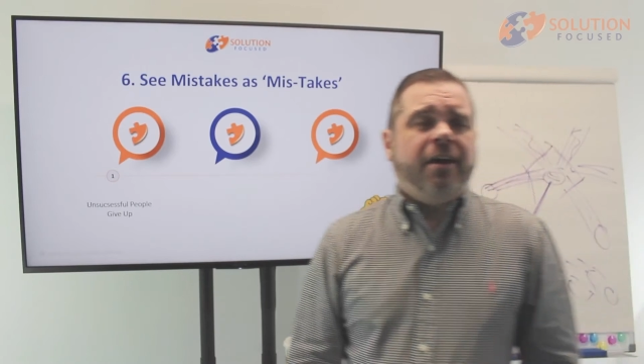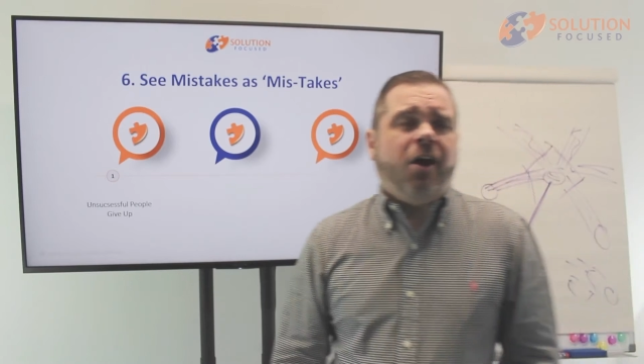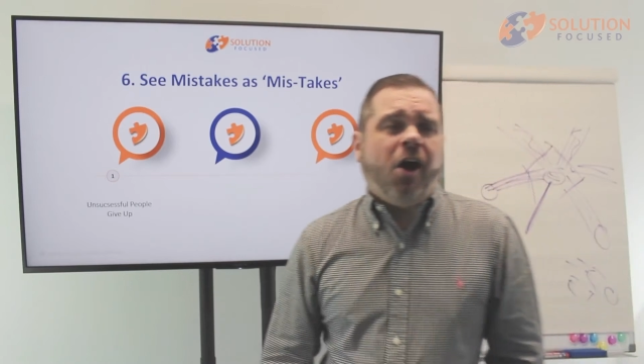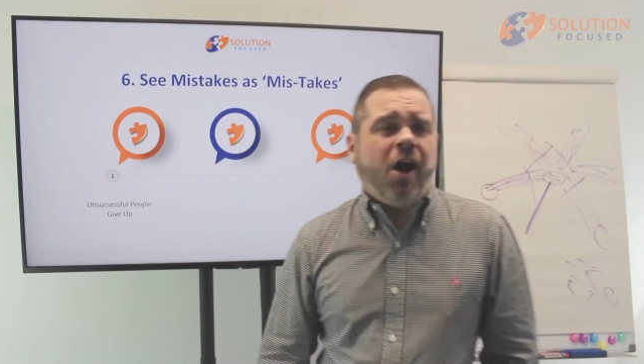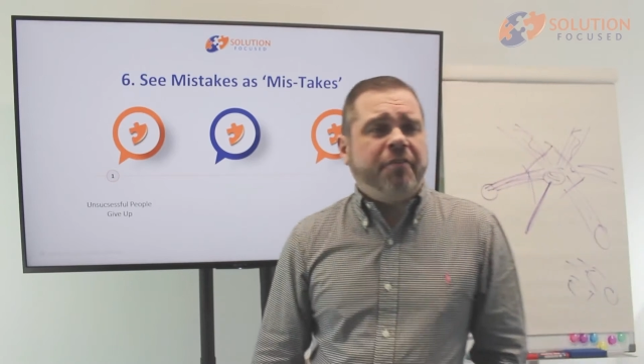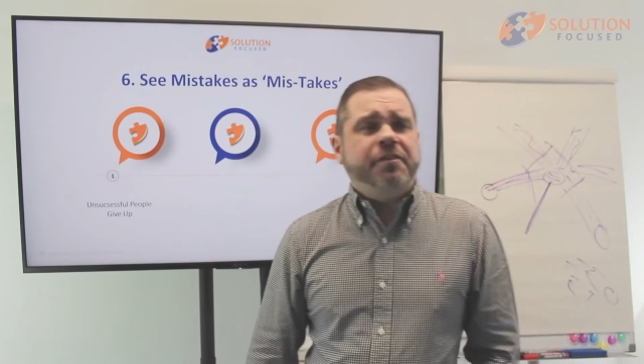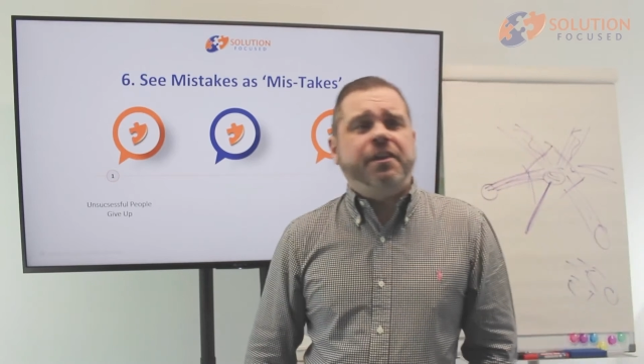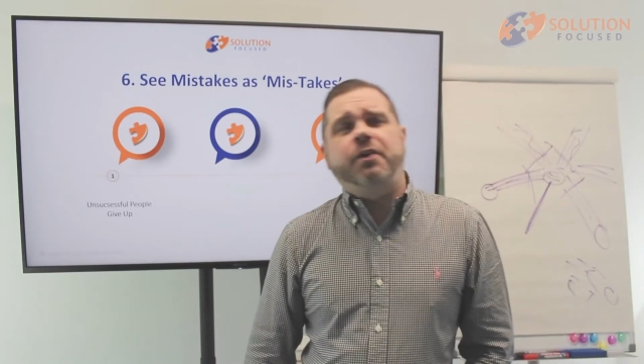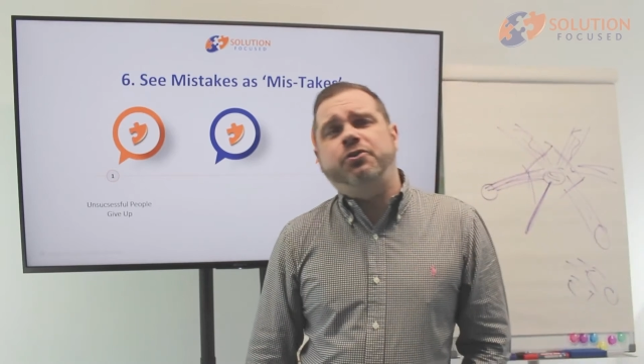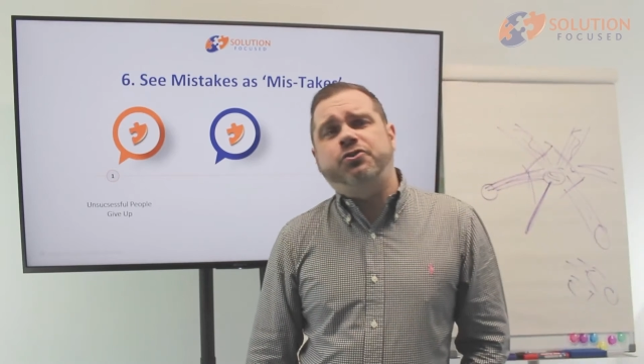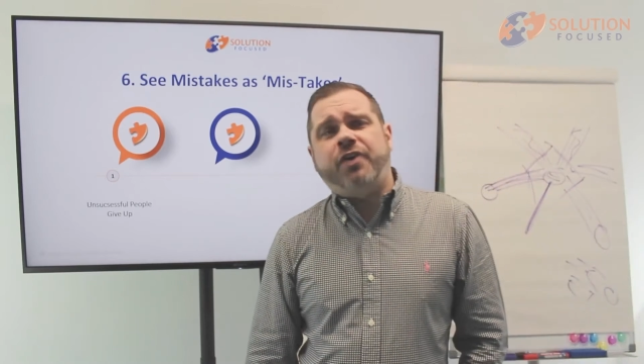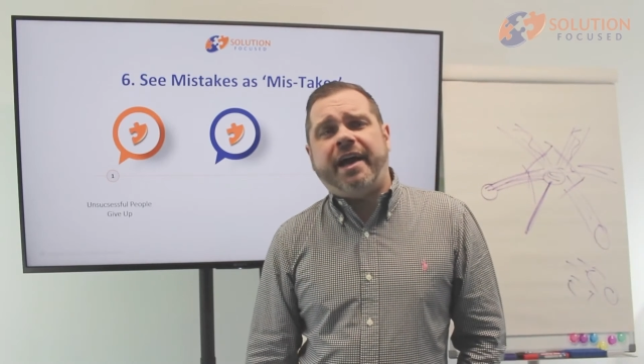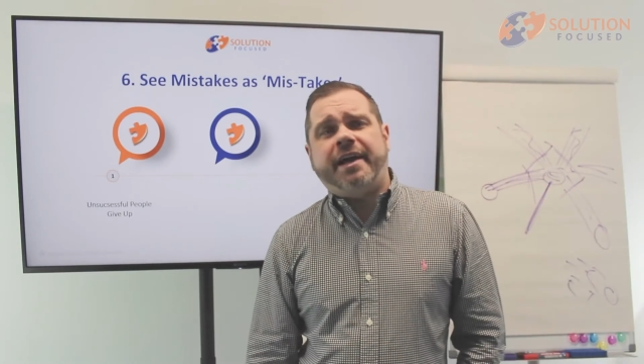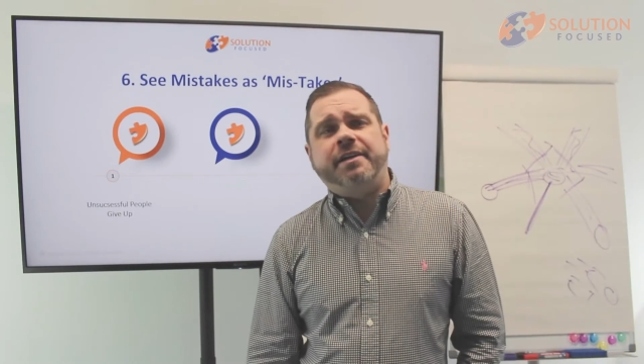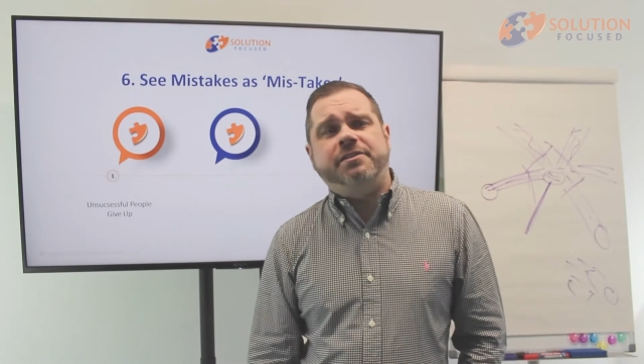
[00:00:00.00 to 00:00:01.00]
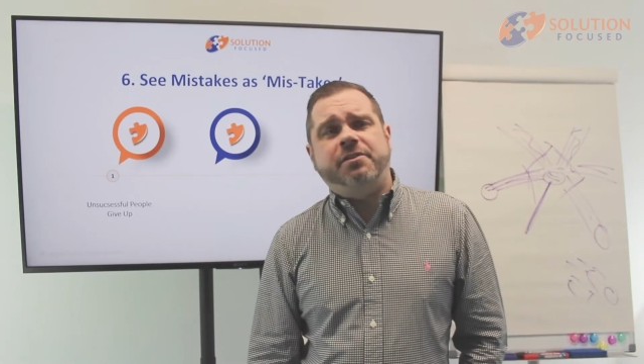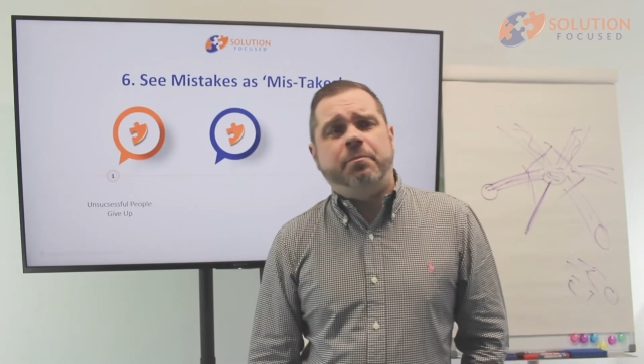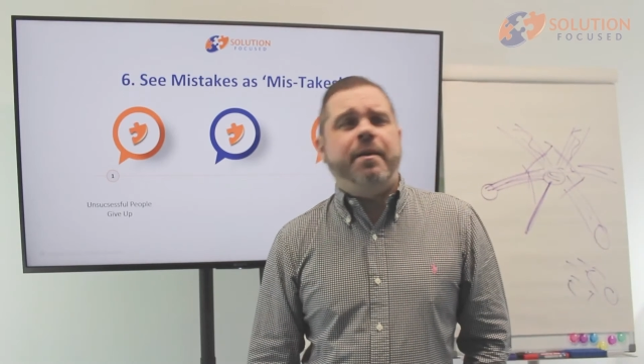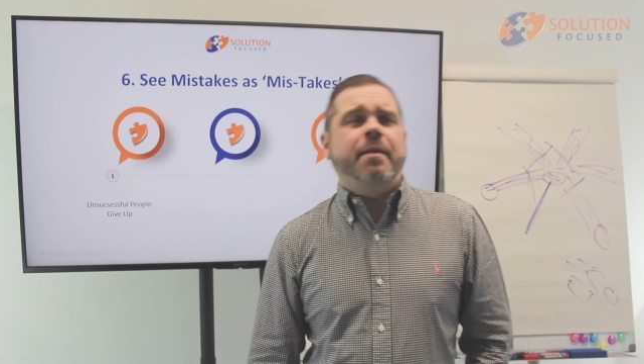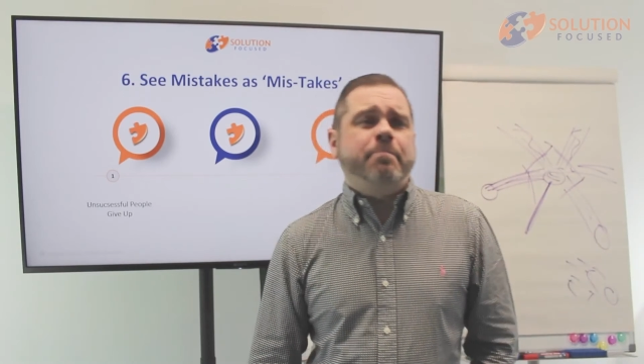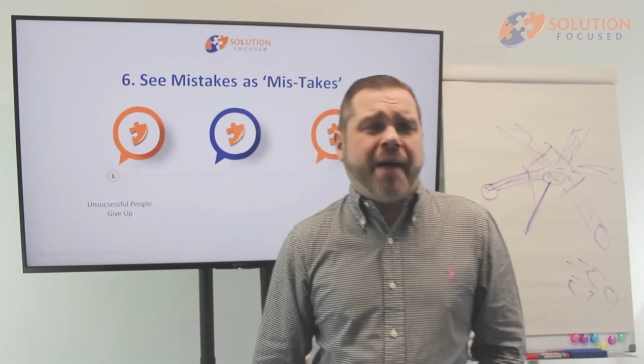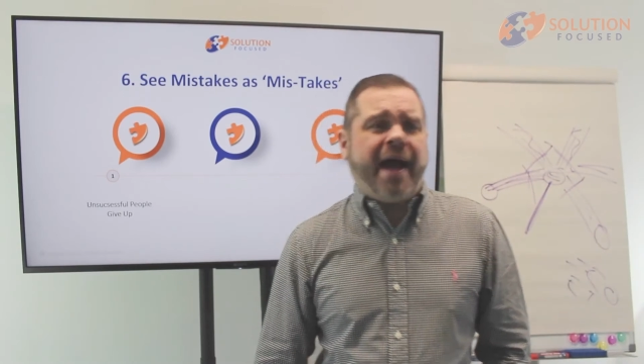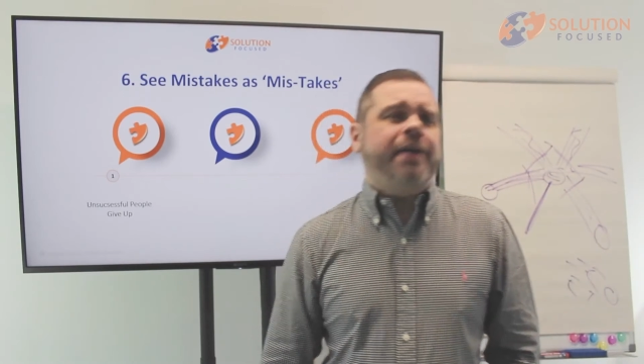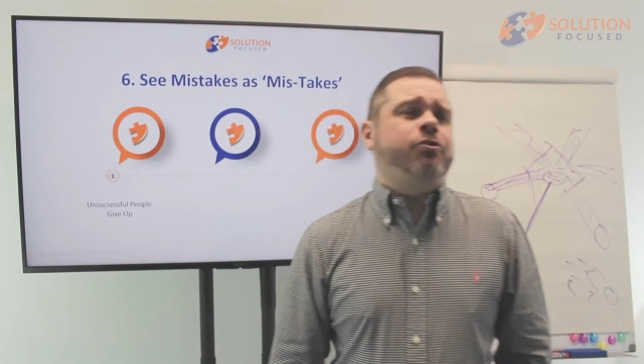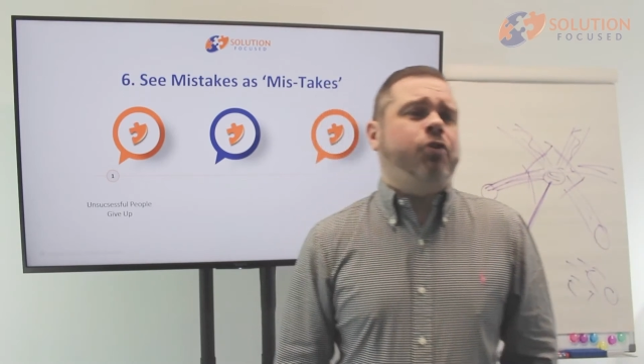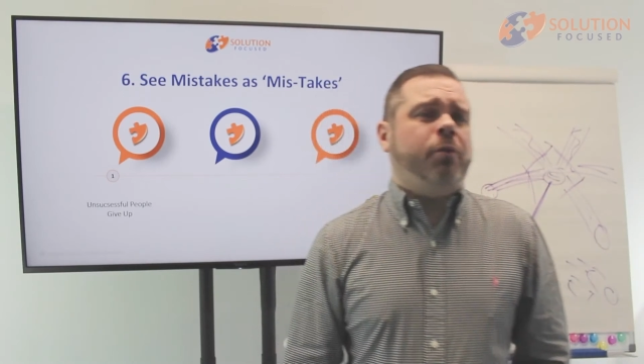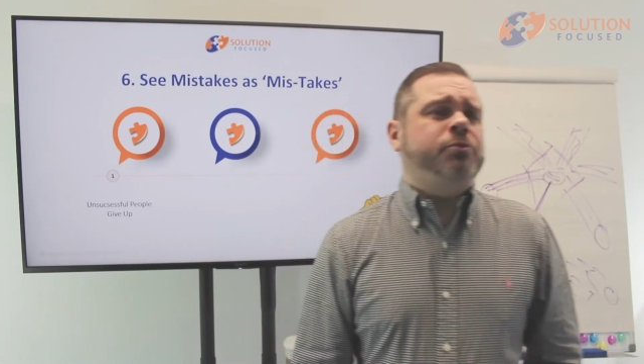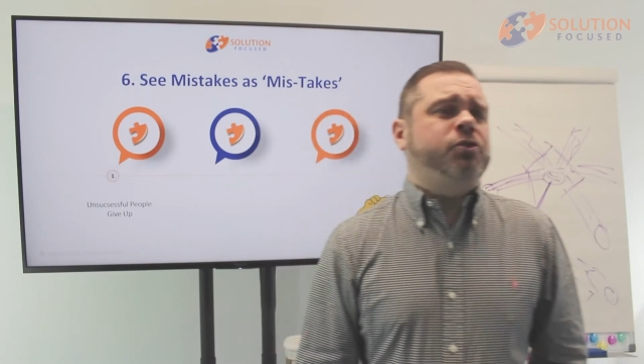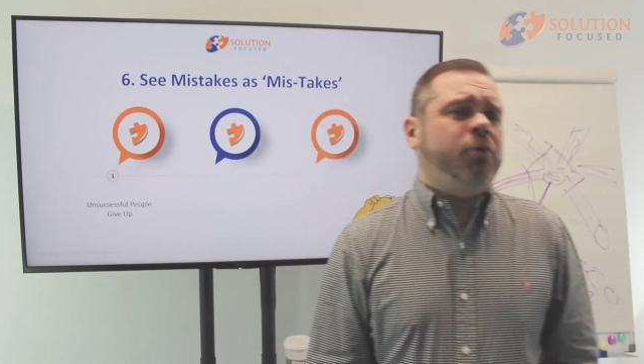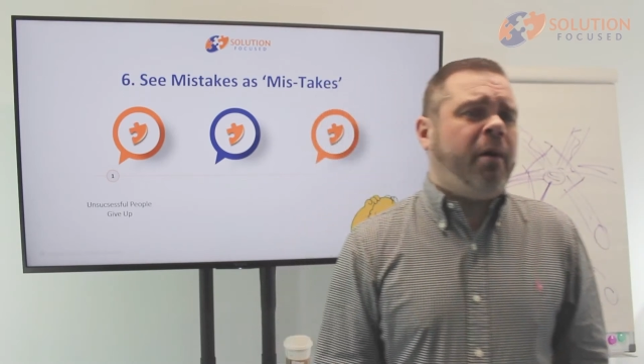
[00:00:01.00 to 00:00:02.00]
half of those dragons have been
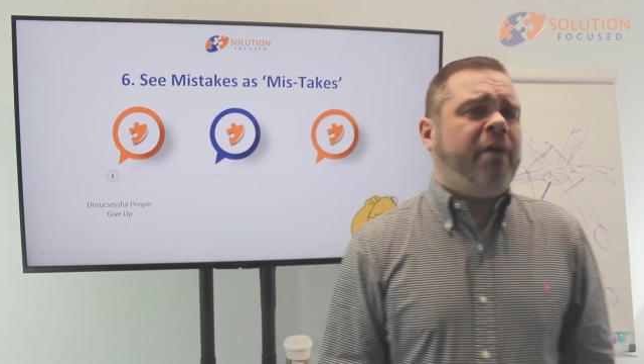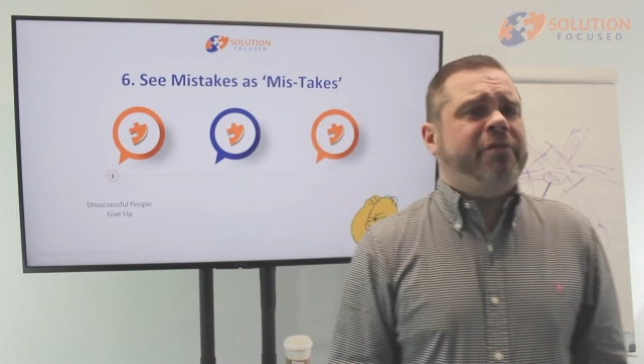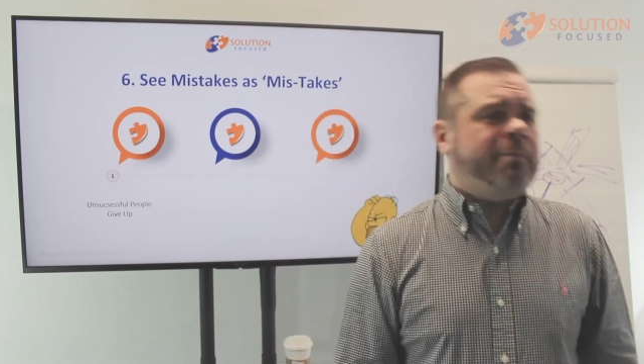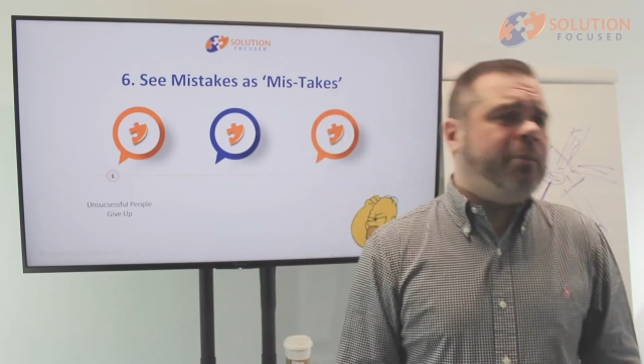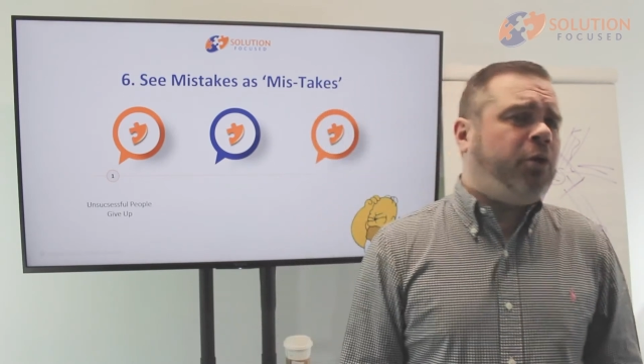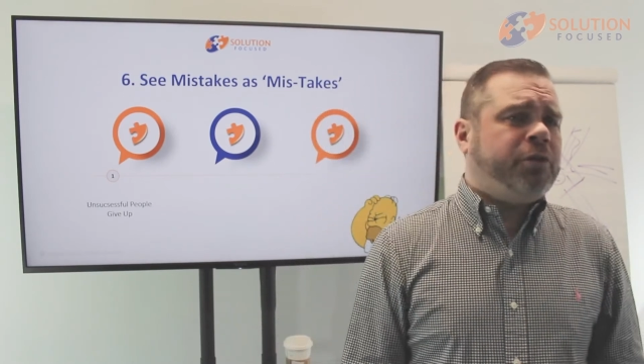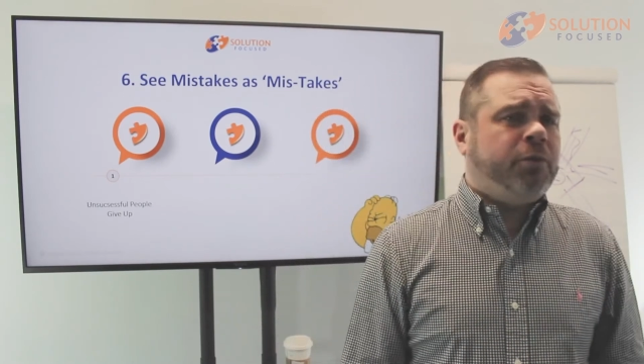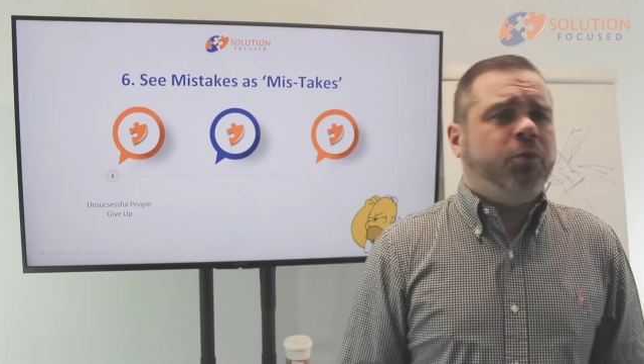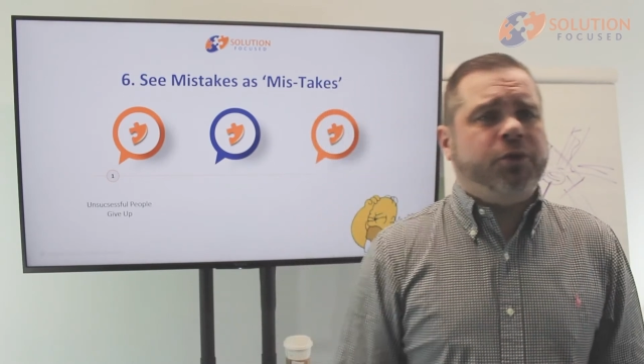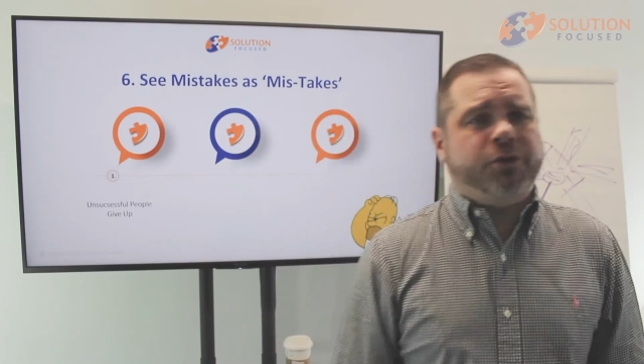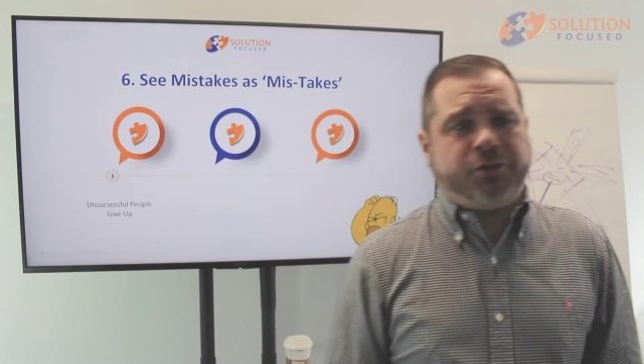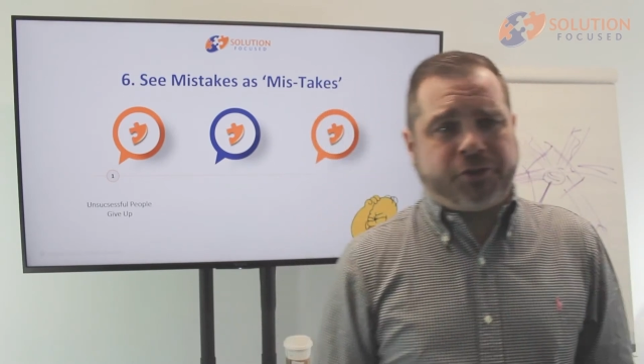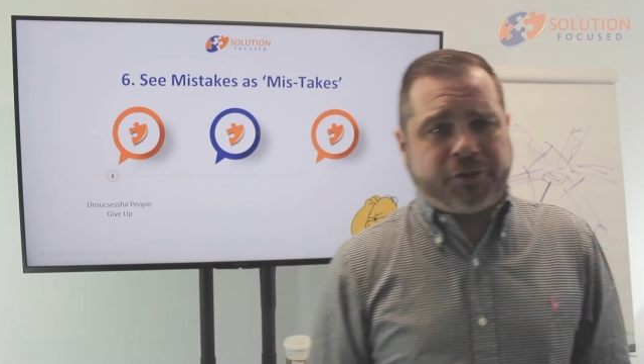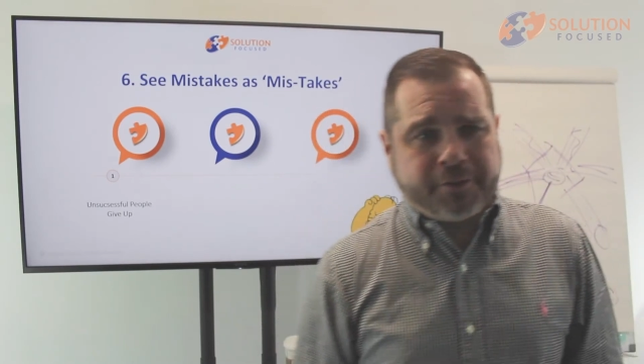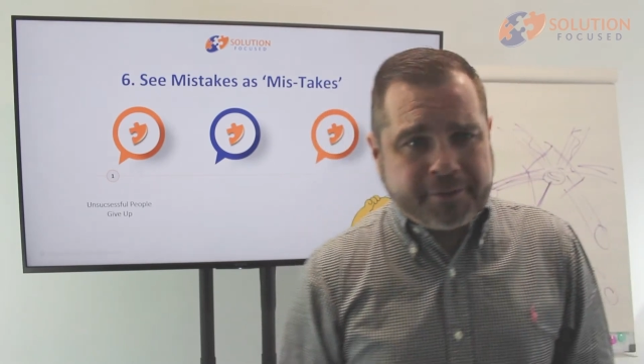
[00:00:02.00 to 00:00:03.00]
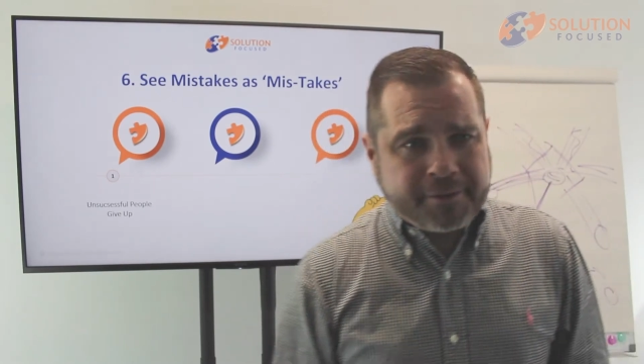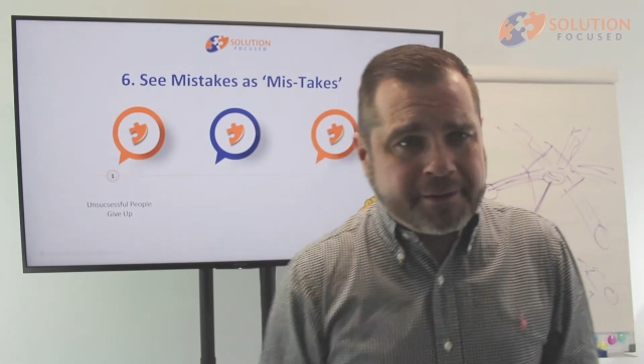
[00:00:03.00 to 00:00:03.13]
bankrupt, some of them more than once,